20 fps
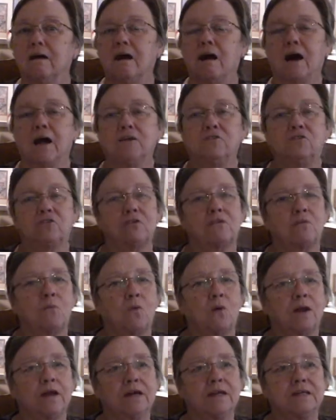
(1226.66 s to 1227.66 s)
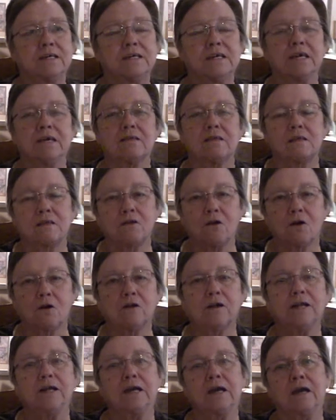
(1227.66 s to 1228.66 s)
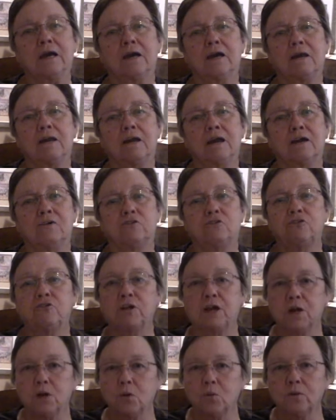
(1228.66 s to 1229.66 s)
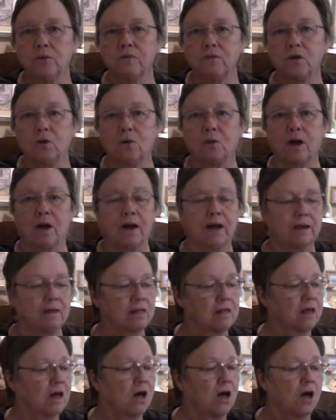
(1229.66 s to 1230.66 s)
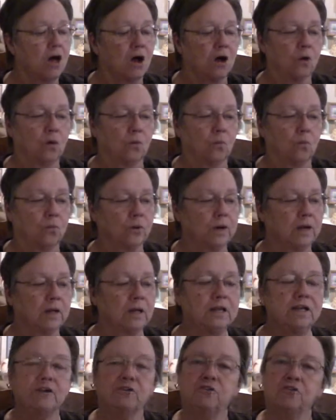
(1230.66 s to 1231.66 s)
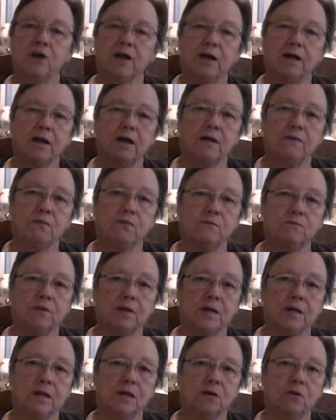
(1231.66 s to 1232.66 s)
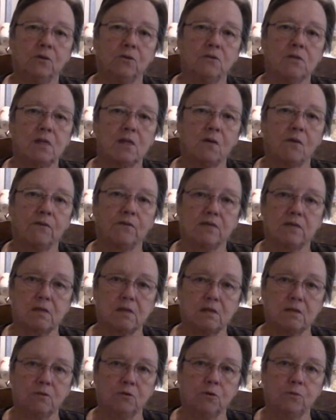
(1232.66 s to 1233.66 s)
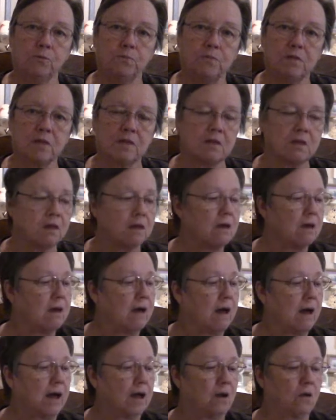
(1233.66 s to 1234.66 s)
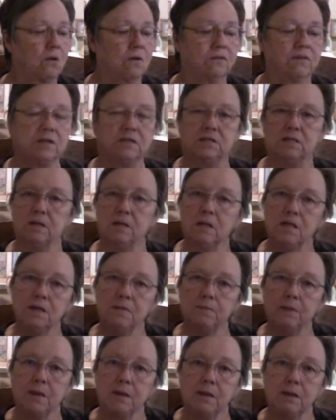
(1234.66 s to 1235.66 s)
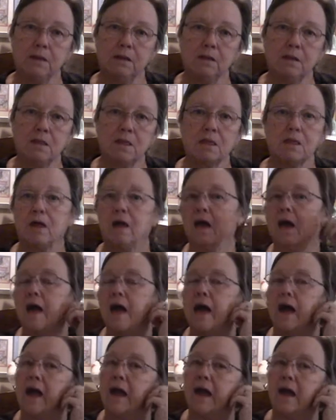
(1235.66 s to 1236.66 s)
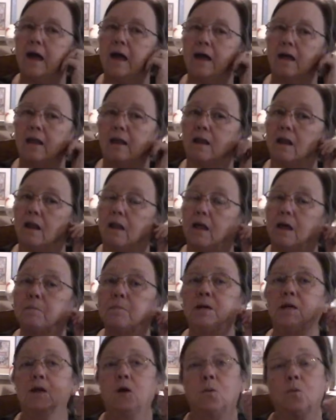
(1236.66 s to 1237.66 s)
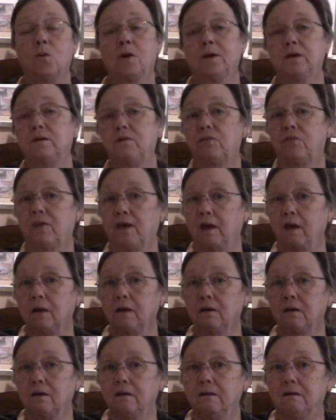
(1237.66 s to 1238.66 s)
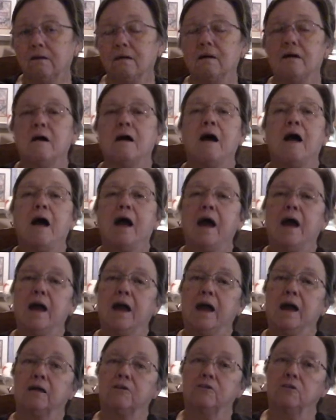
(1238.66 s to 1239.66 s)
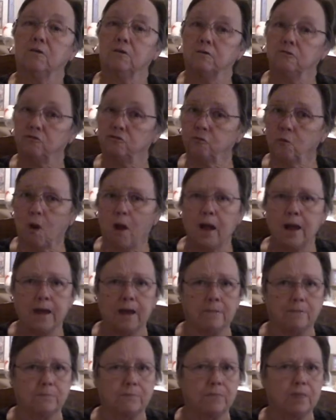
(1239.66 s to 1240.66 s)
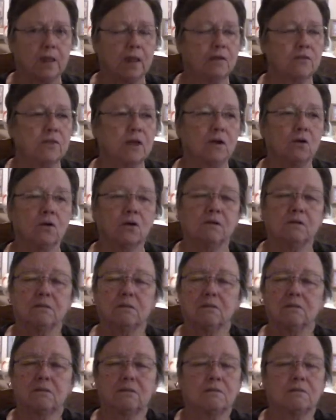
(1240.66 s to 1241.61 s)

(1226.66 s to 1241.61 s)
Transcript: I just wanted to get started again and share with you guys. Really check out the videos on the soups and on the dilly beans and let me know what you think and try them.